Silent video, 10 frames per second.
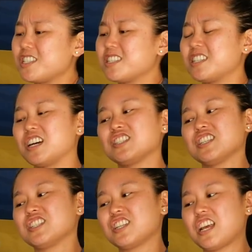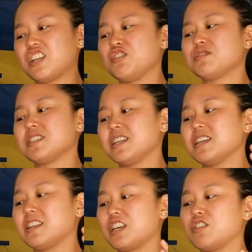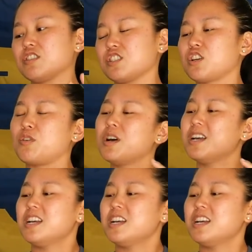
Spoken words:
just a touch, and you see it like it, so,